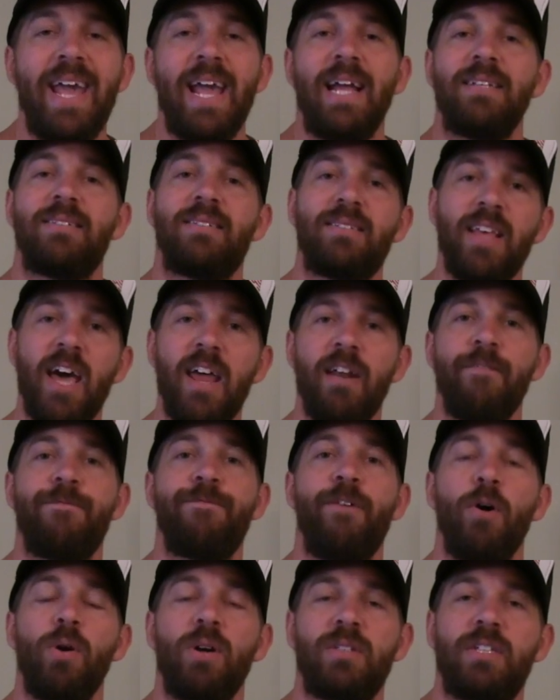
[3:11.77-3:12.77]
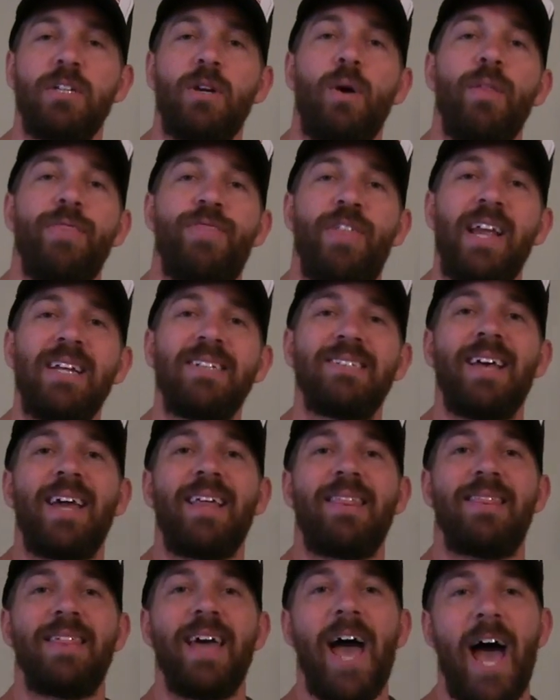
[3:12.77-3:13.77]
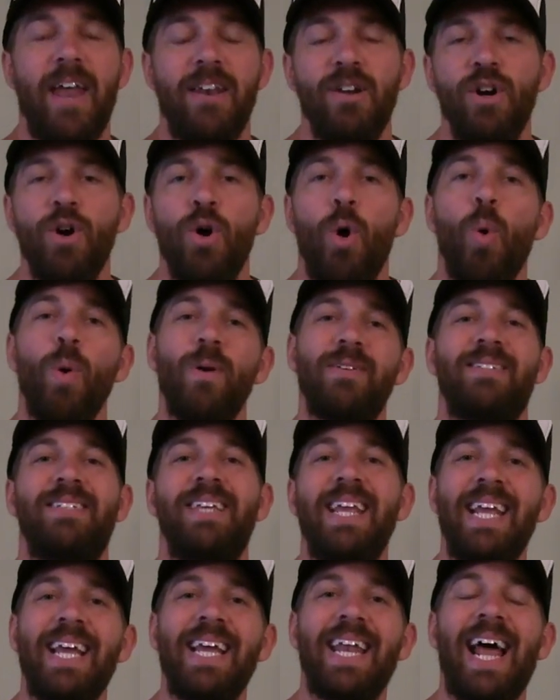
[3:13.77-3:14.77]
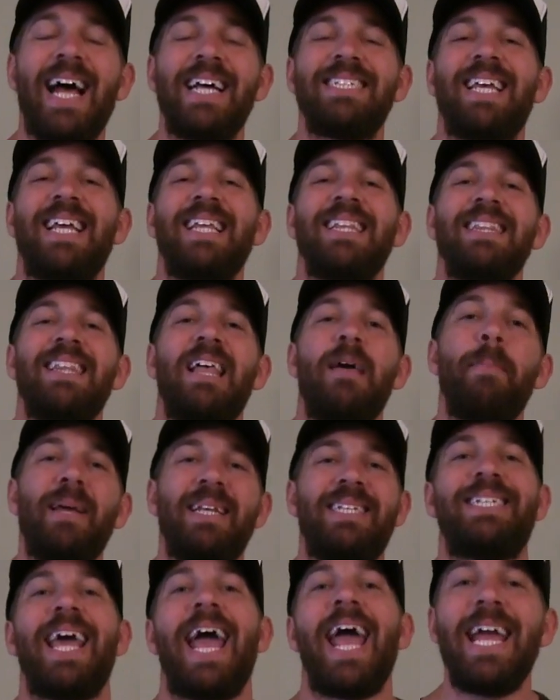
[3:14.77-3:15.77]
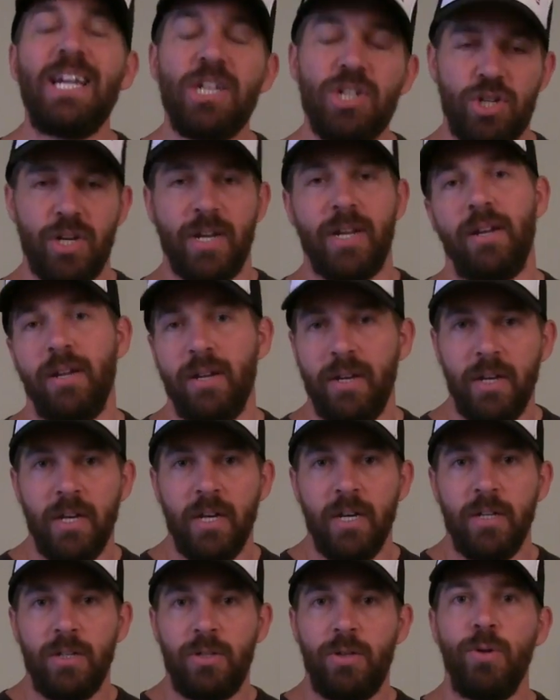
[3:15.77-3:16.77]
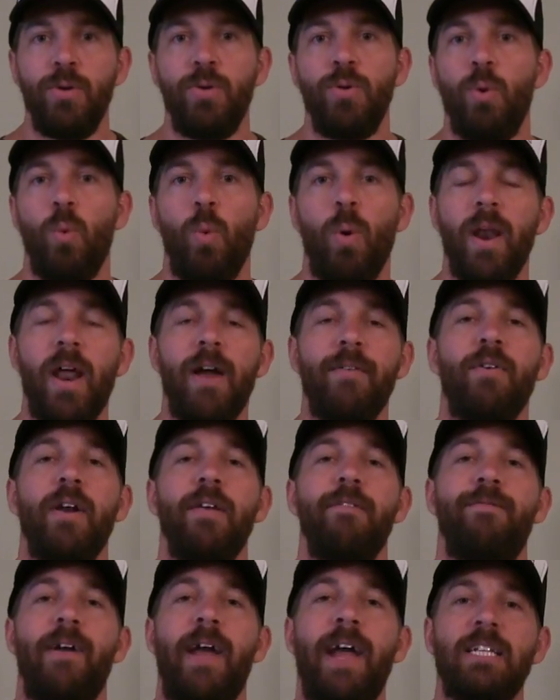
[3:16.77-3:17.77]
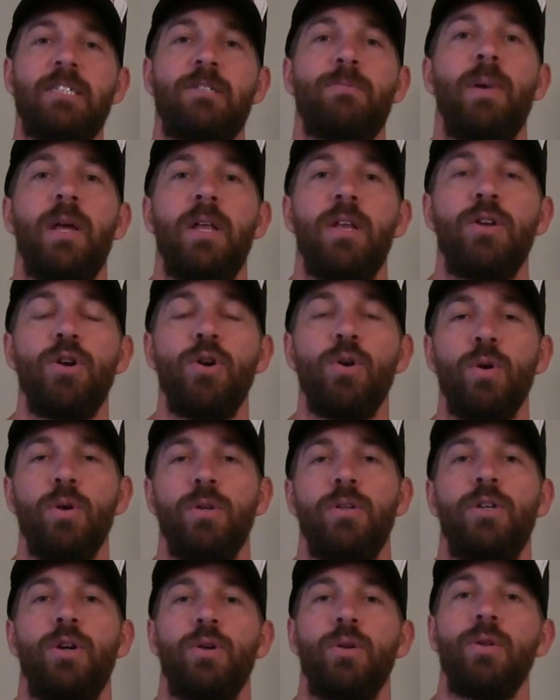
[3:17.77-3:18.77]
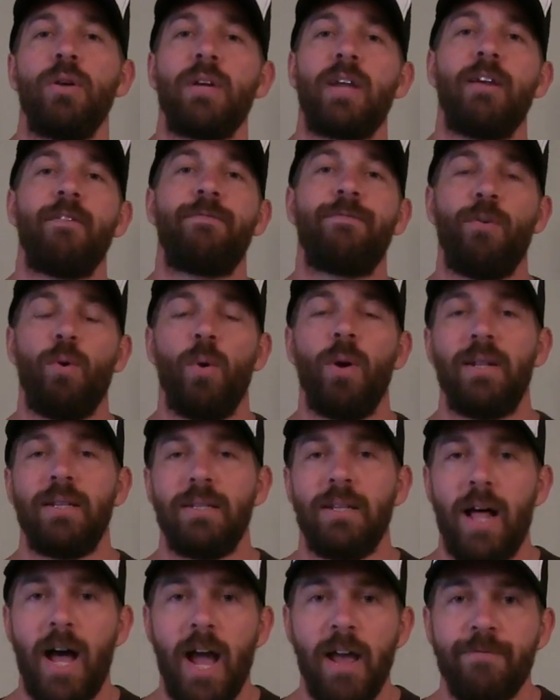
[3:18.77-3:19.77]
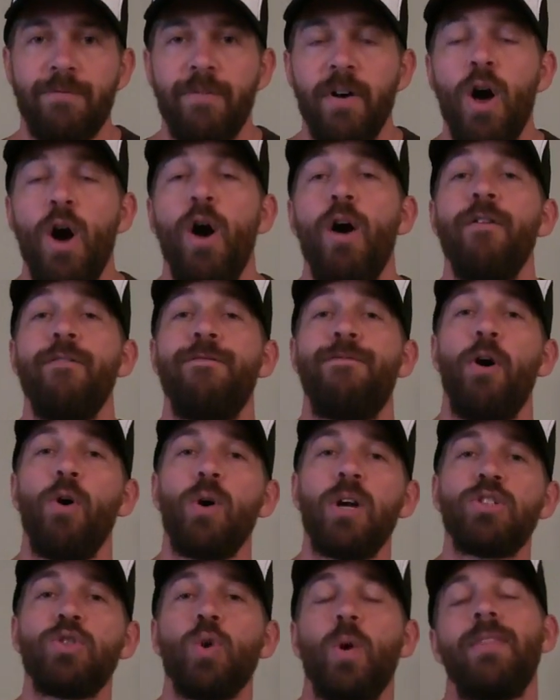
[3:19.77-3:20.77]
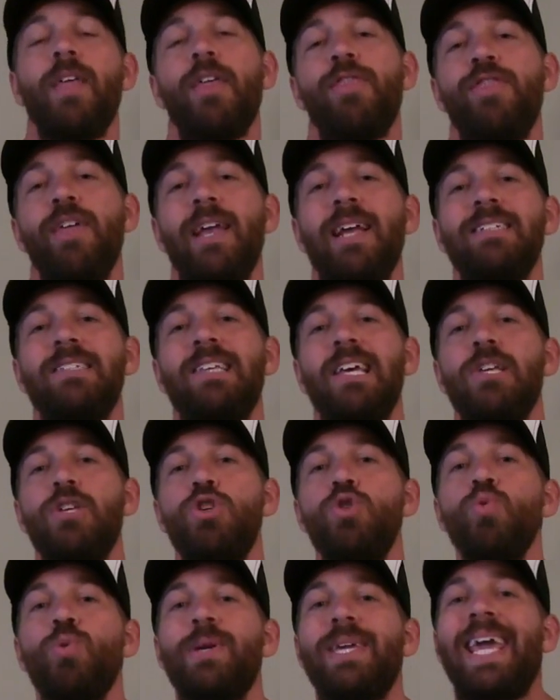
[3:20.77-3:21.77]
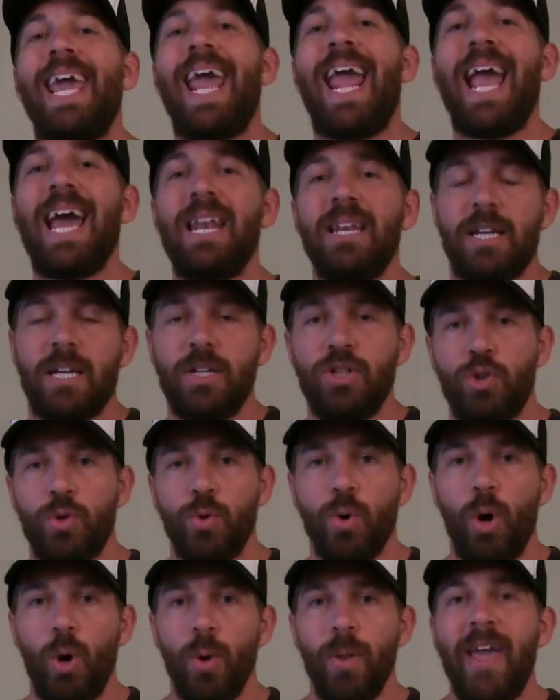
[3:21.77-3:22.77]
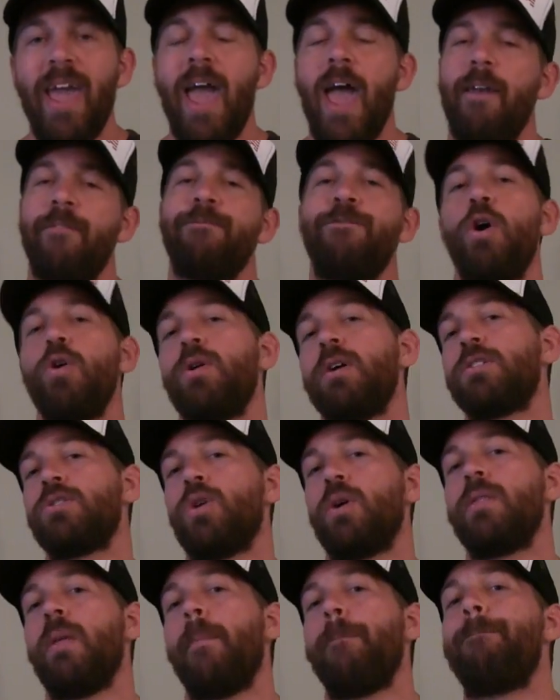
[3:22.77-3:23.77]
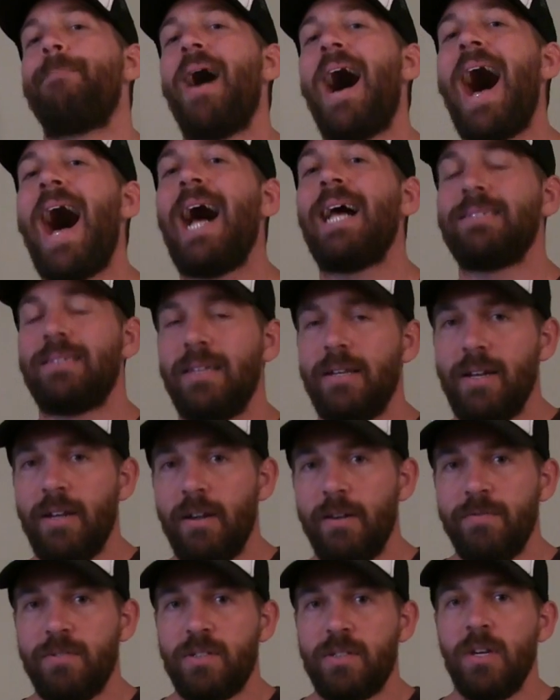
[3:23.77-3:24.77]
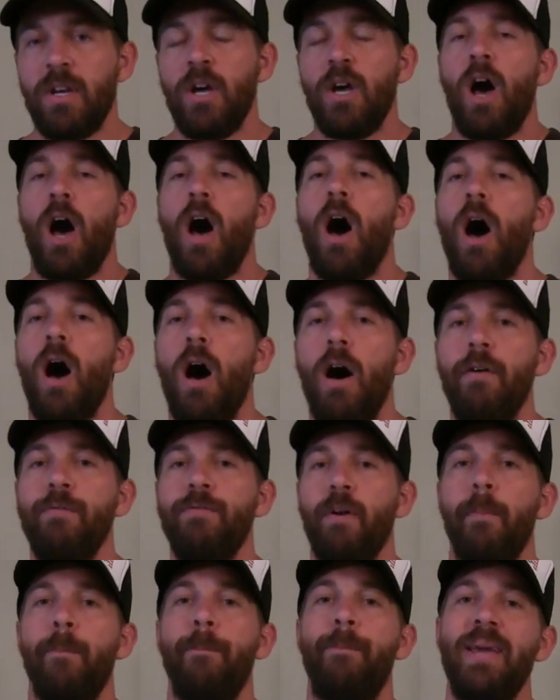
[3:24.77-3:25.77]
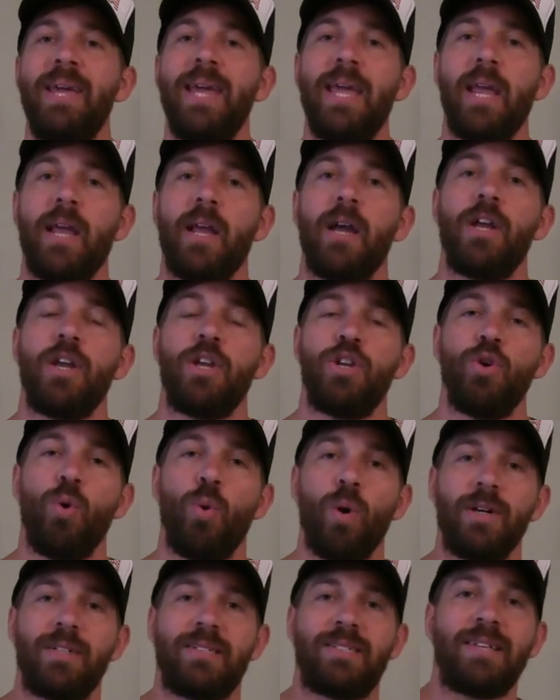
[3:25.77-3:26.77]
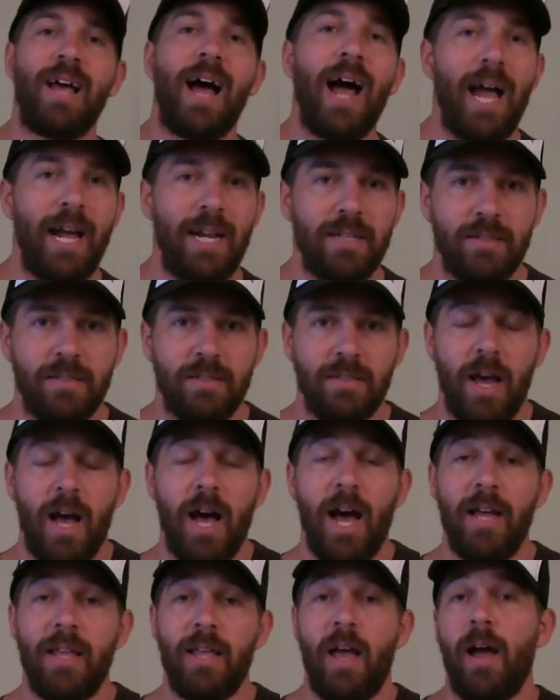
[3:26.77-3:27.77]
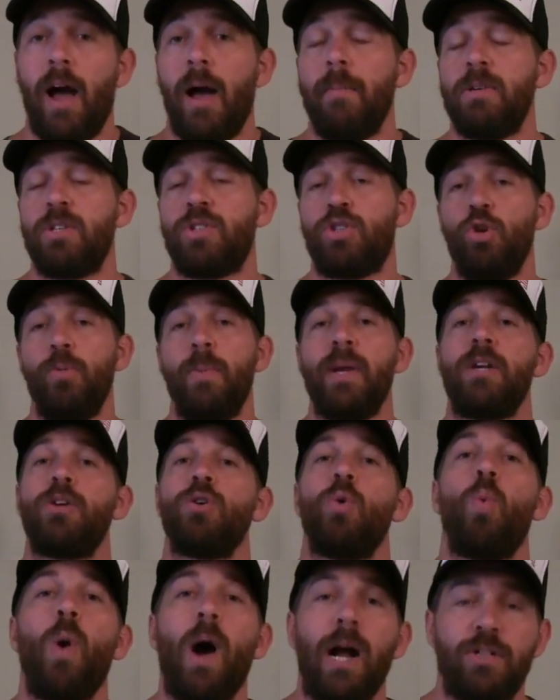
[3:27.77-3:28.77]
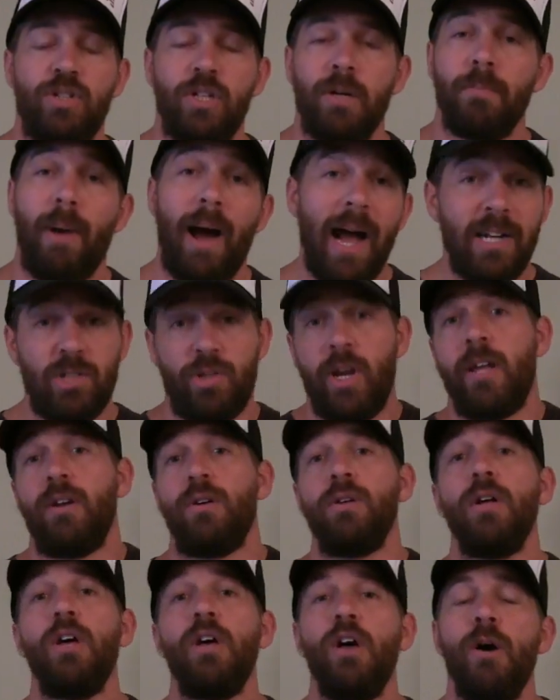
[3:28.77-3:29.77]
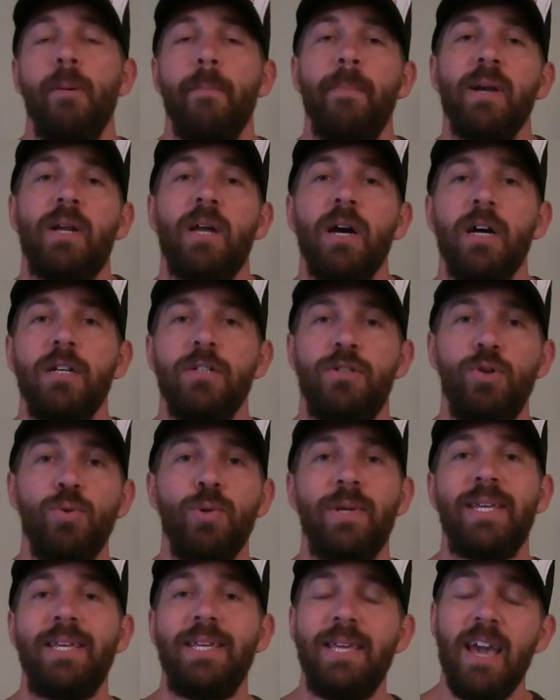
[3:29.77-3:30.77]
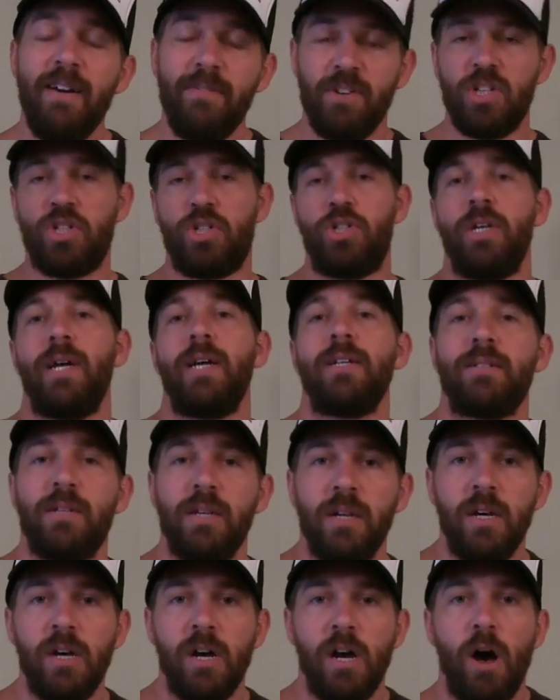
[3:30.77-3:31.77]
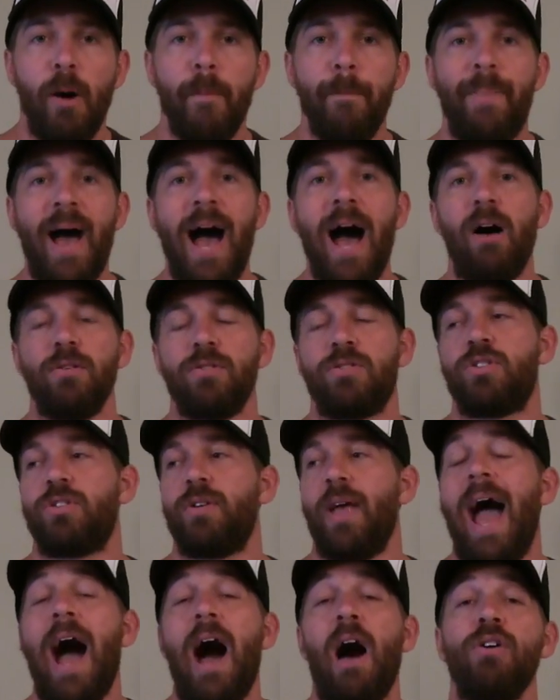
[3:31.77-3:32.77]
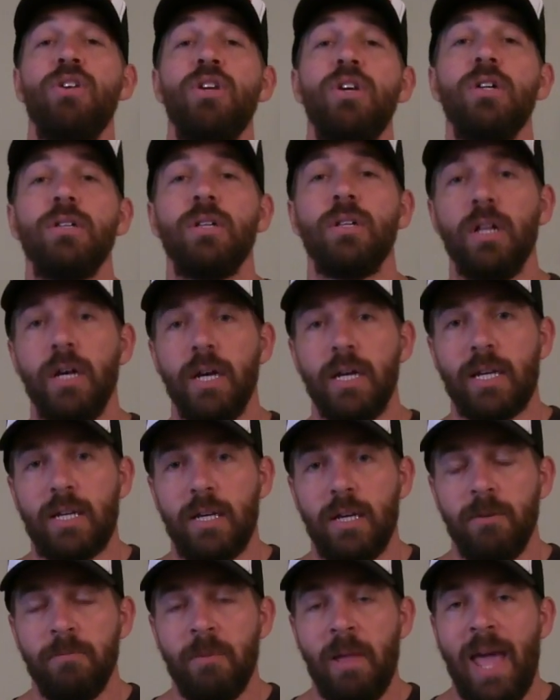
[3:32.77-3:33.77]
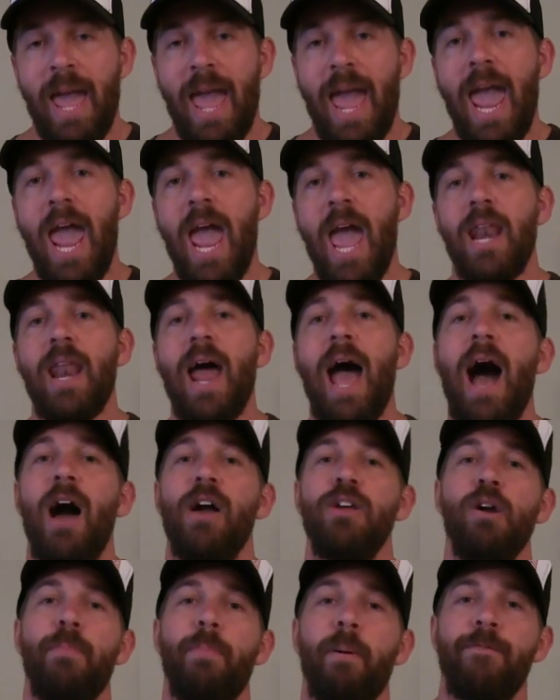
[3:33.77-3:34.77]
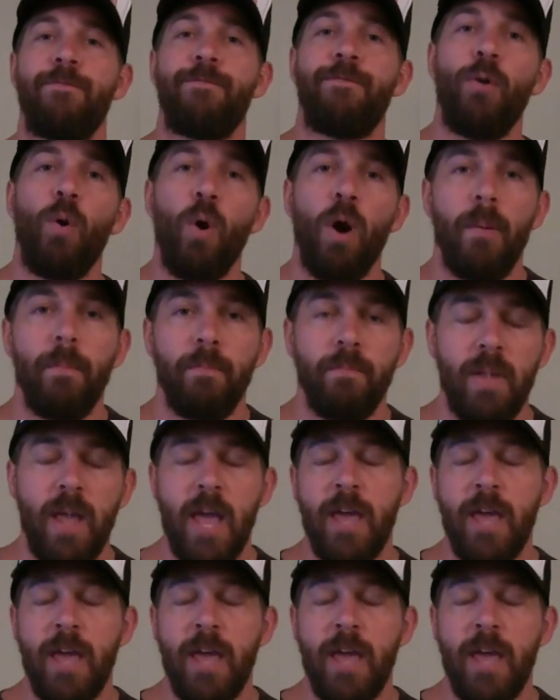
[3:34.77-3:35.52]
Instead of focusing on things like that, or seeing it as a limitation to whatever advancement you're, you're looking for in life, focus on the things that you can control and focus on the positives of being your size. Uh, I'm assuming you're watching my channel because you give a shit about how you look and how you perform.